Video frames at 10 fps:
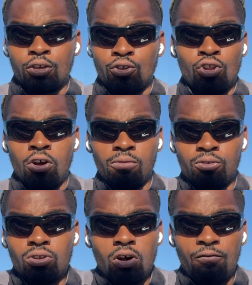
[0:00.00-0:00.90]
you
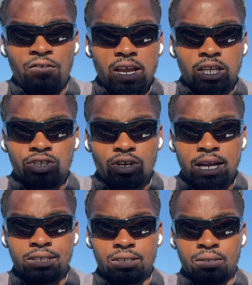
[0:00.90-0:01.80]
don't feed a
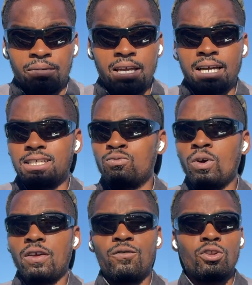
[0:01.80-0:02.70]
stranger, because what
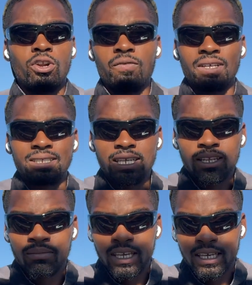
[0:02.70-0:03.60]
if you don't even see
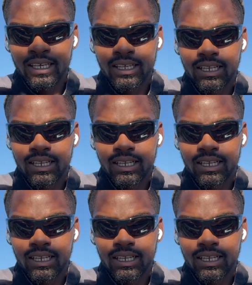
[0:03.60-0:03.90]
them again?